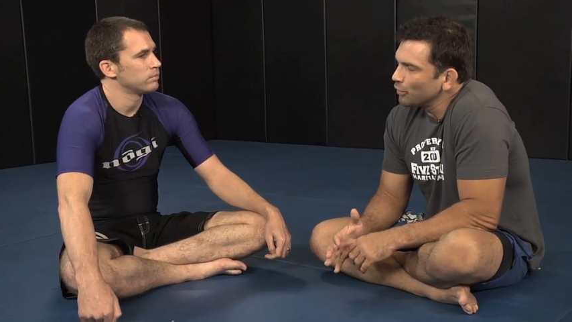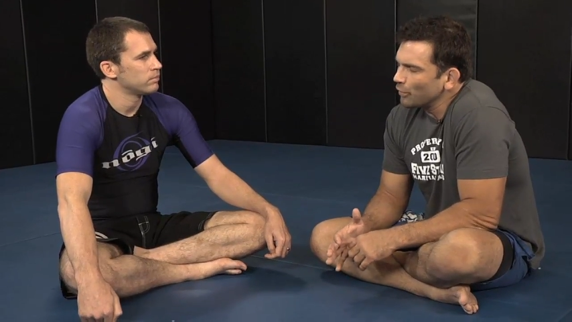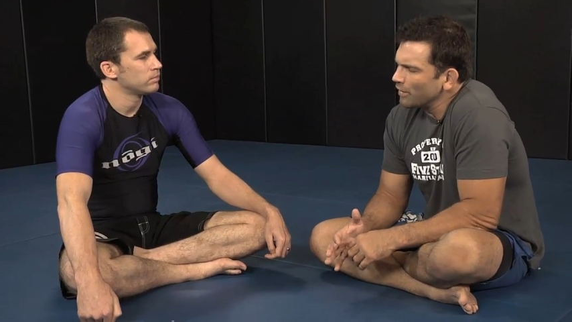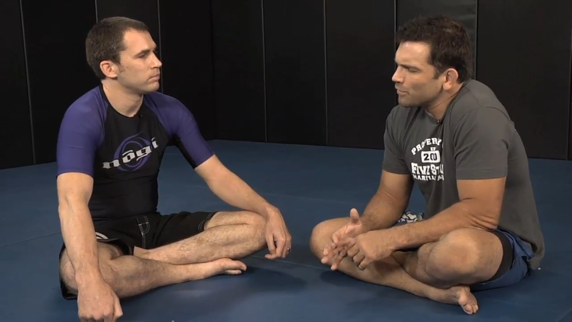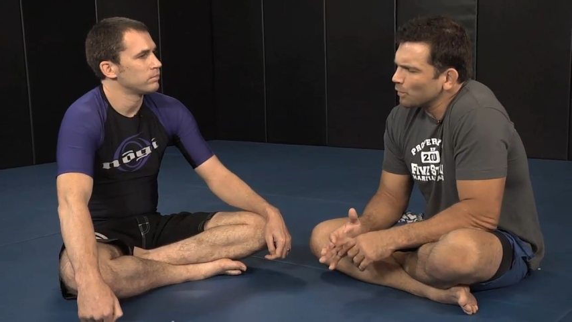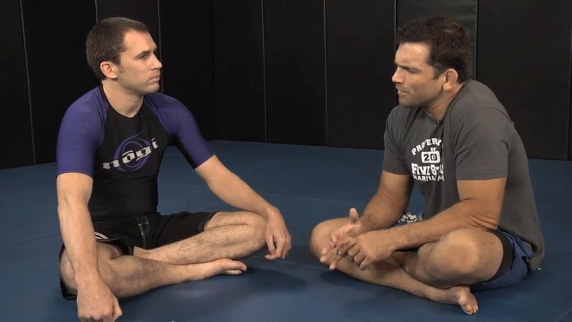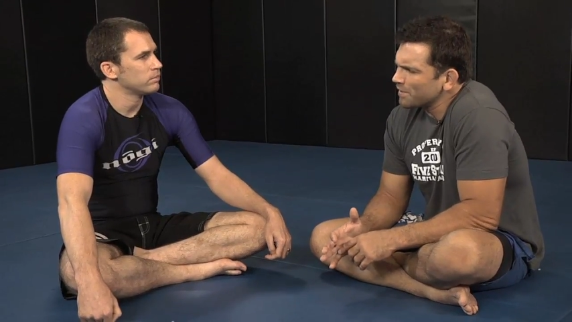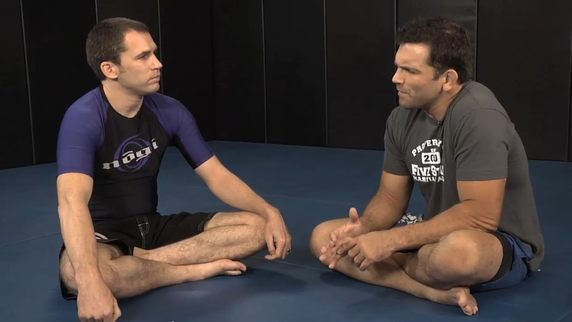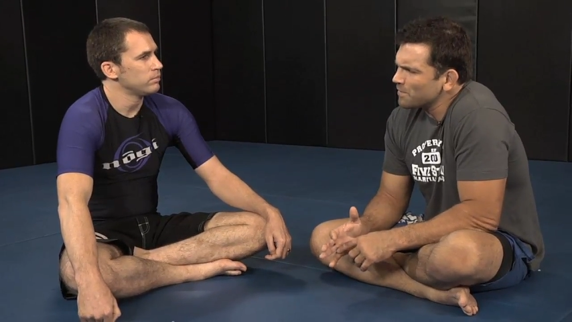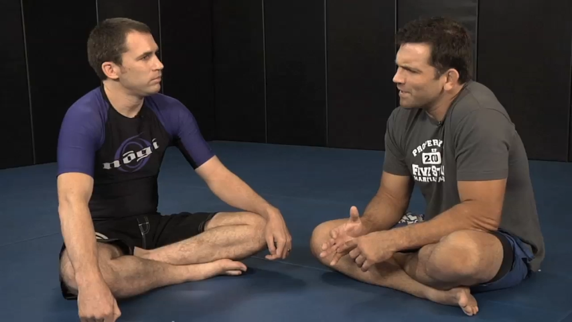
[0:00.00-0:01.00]
Speaker 1: You know, Henzel one
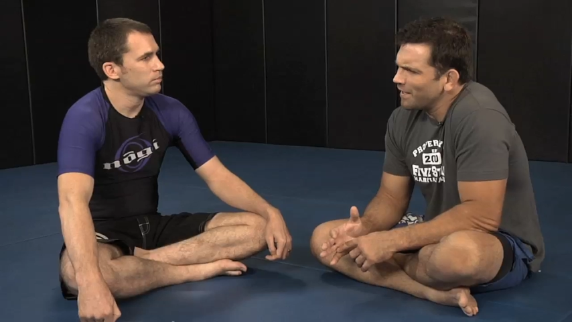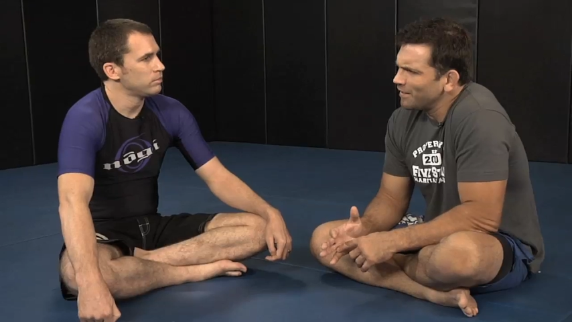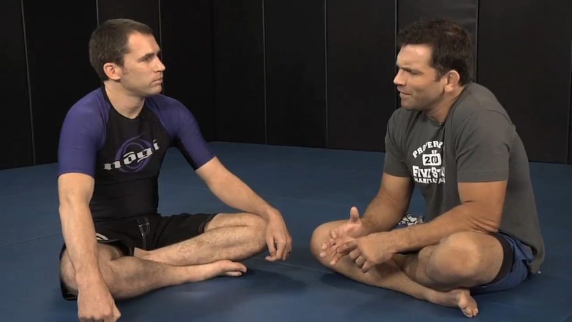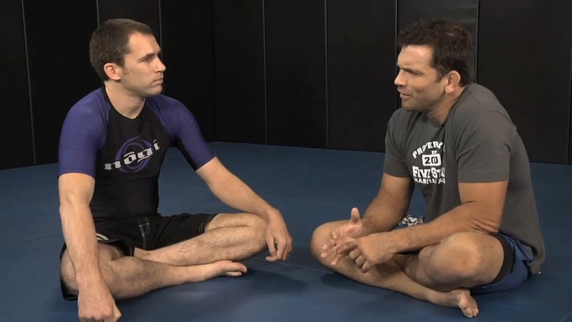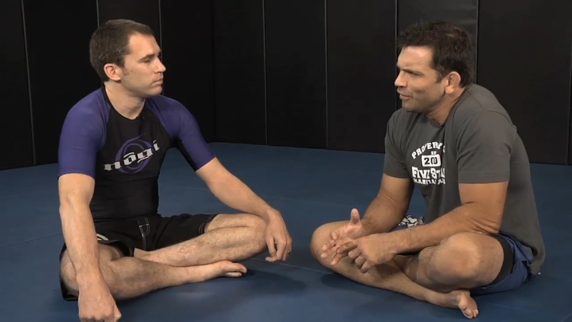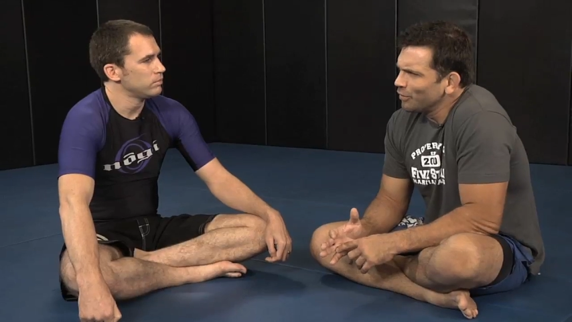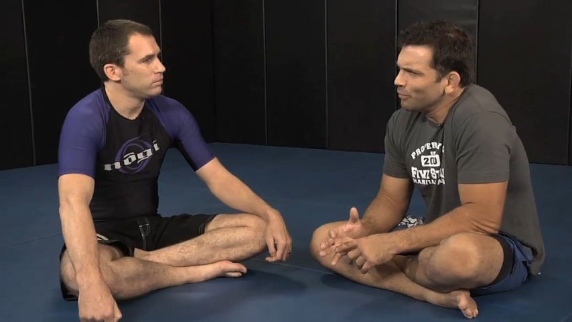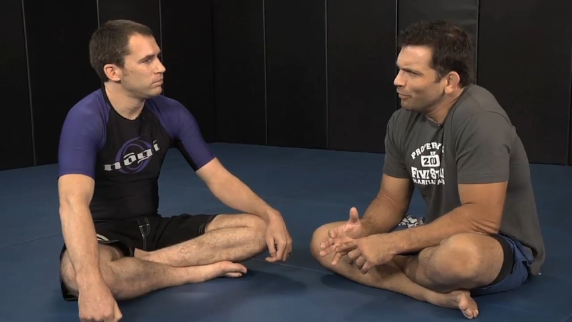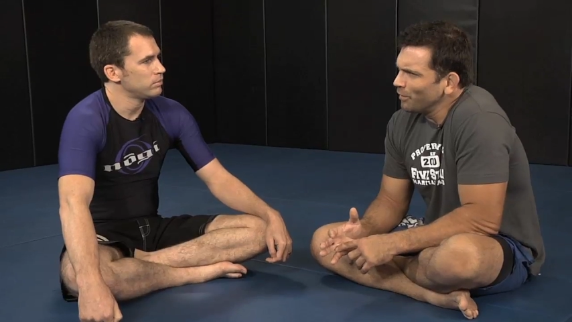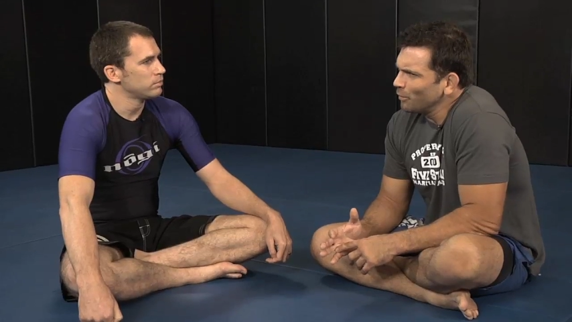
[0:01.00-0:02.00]
time said, the
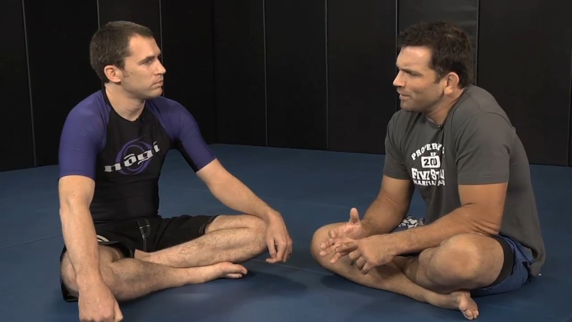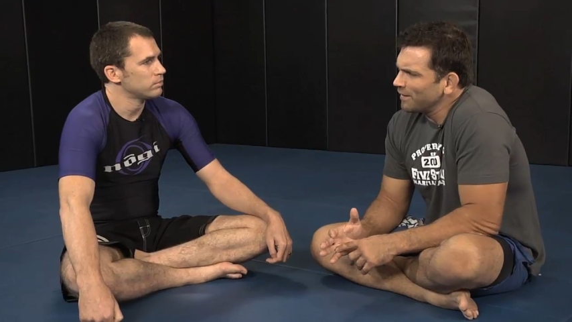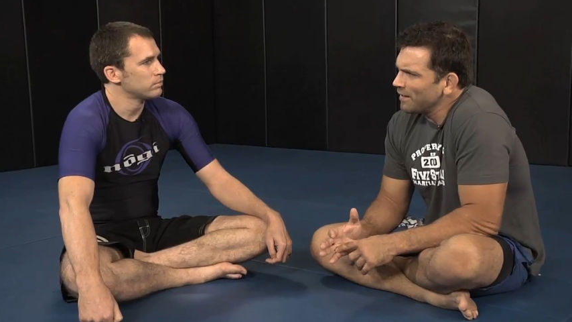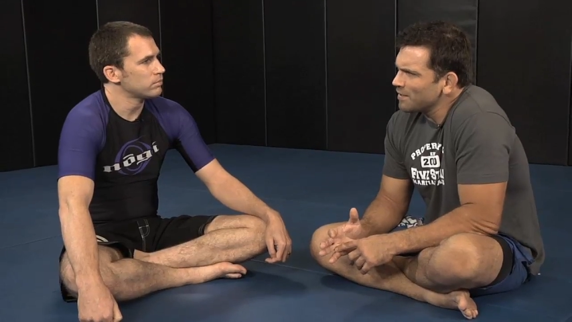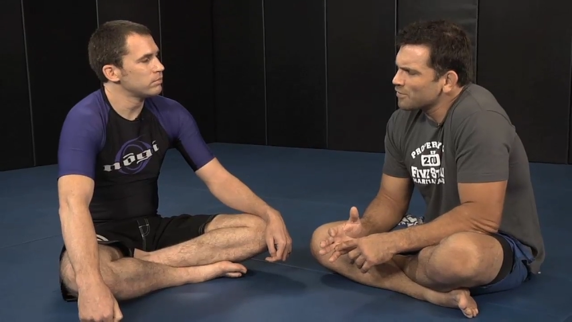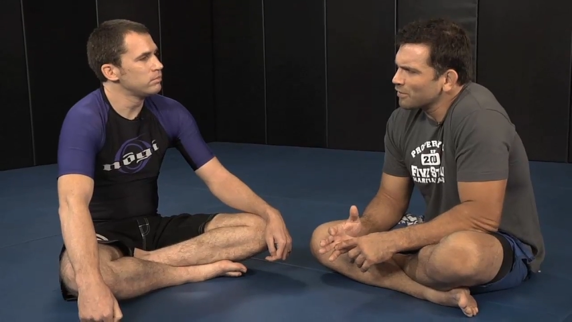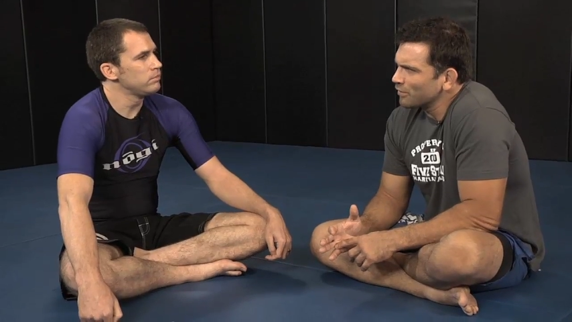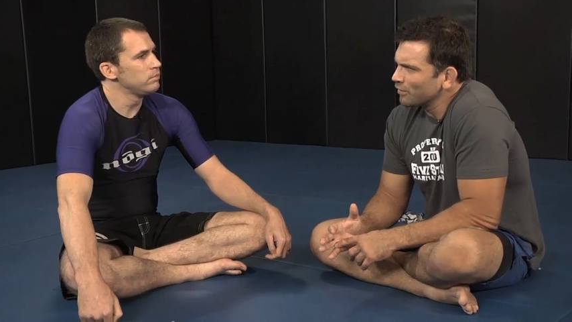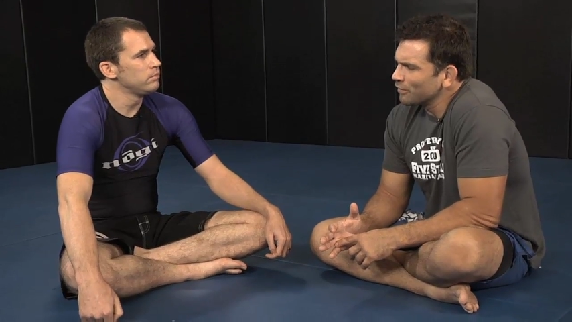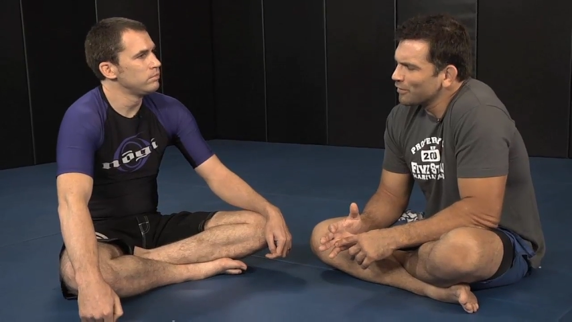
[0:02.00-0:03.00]
movement with the gi is
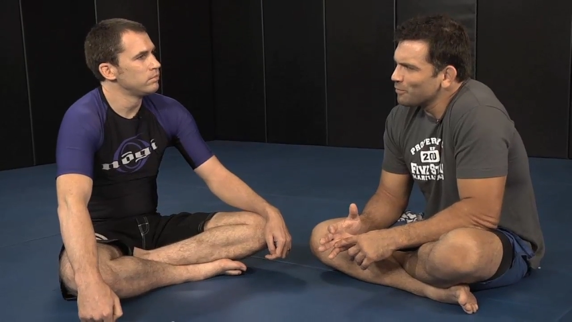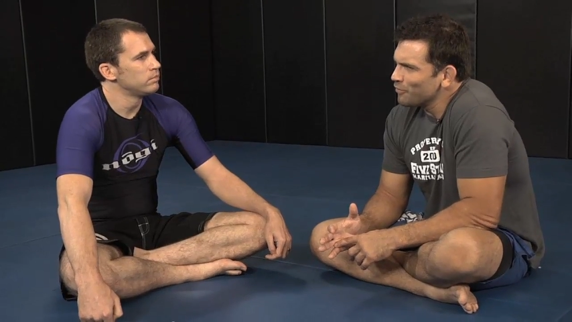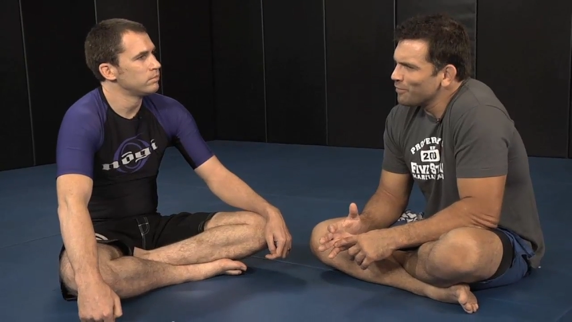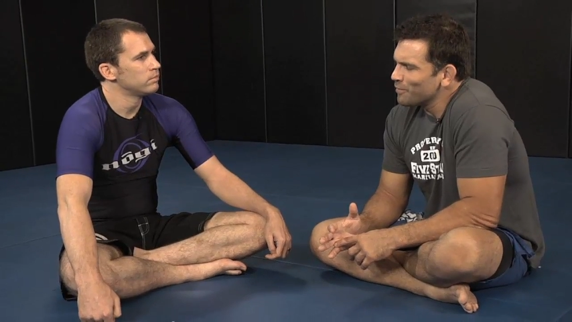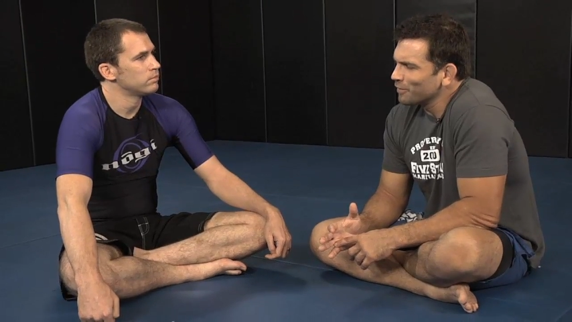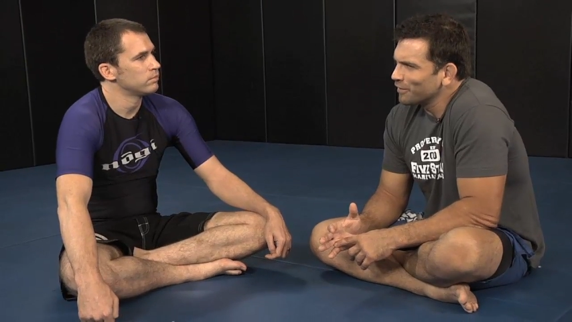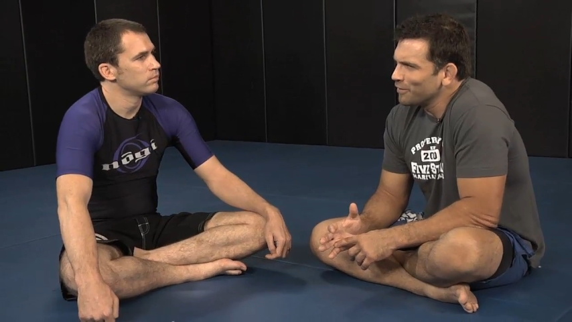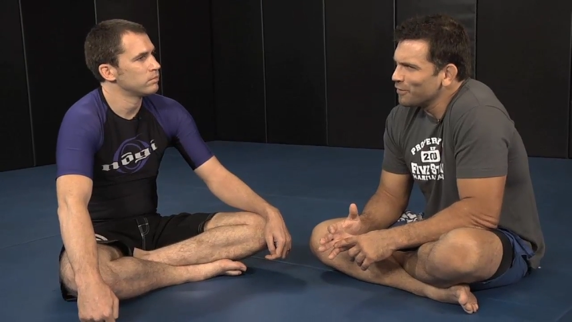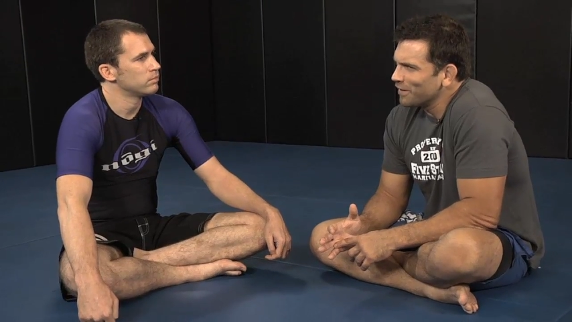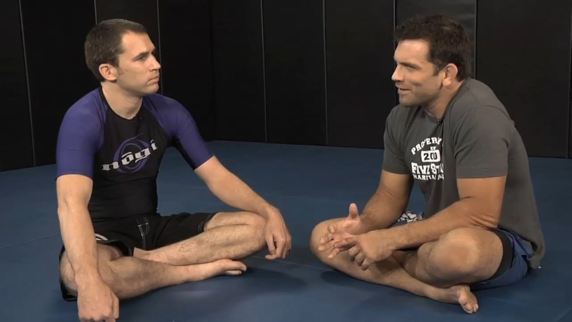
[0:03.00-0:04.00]
circular, and the movement with
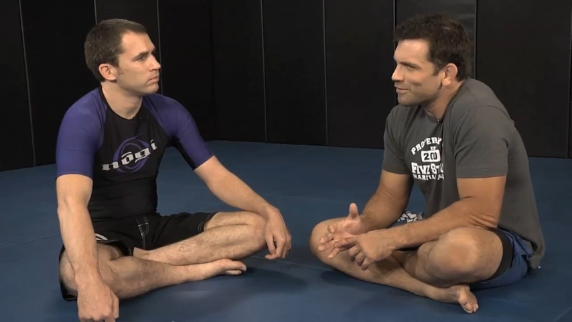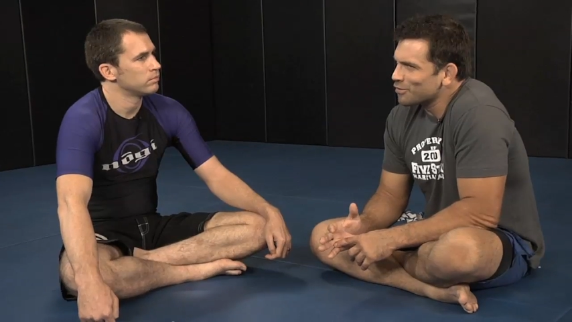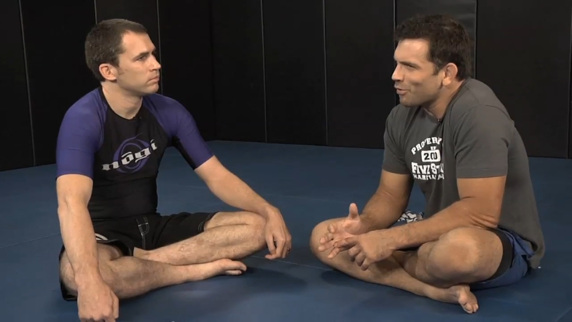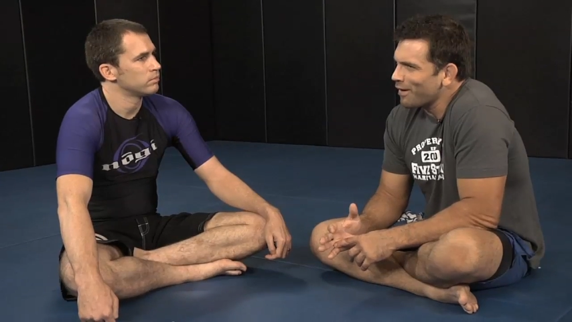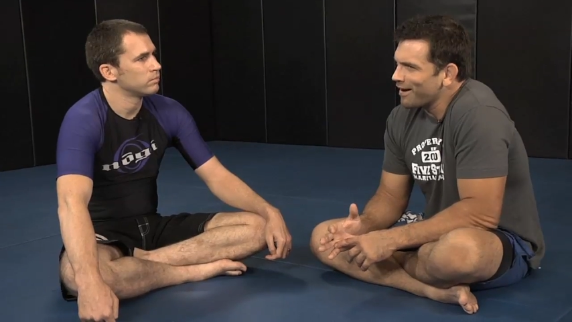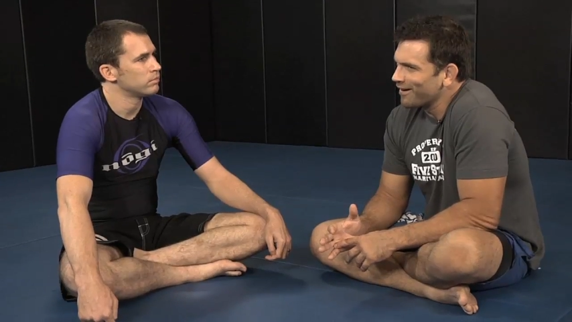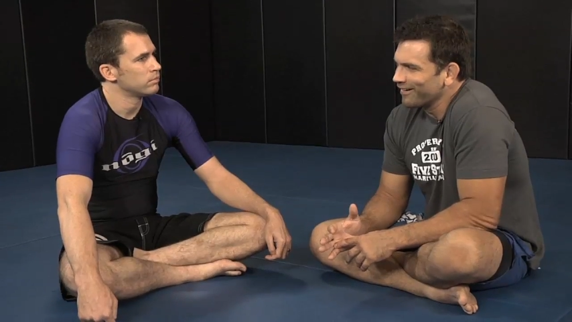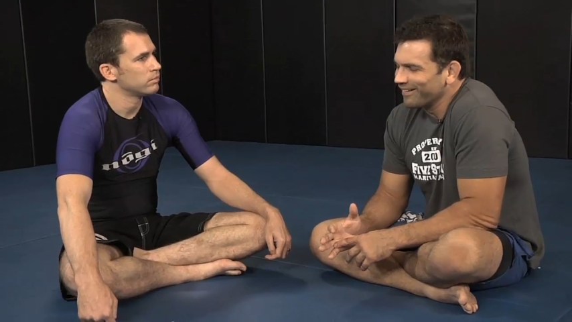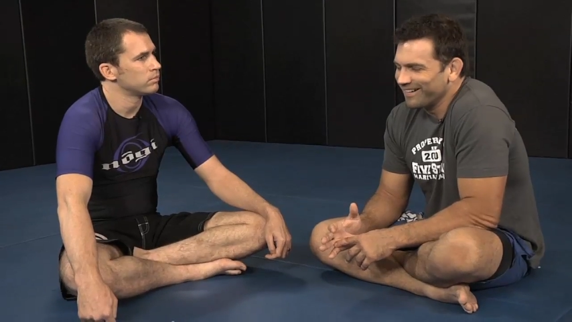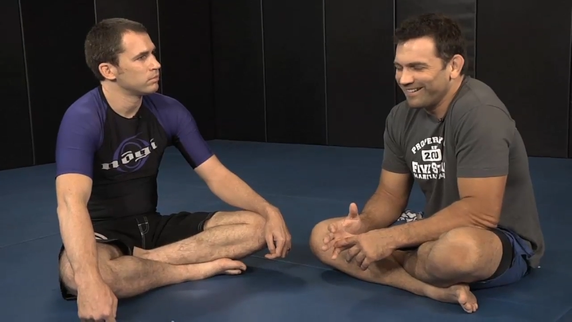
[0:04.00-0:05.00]
the no-gi is
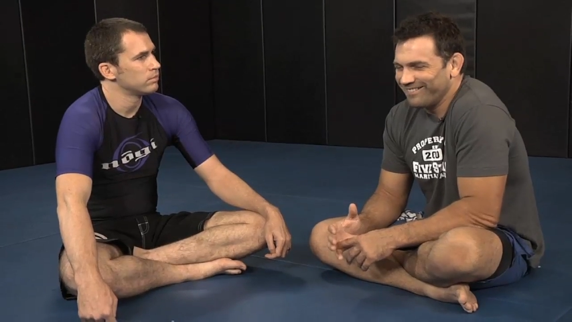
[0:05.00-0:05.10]
square.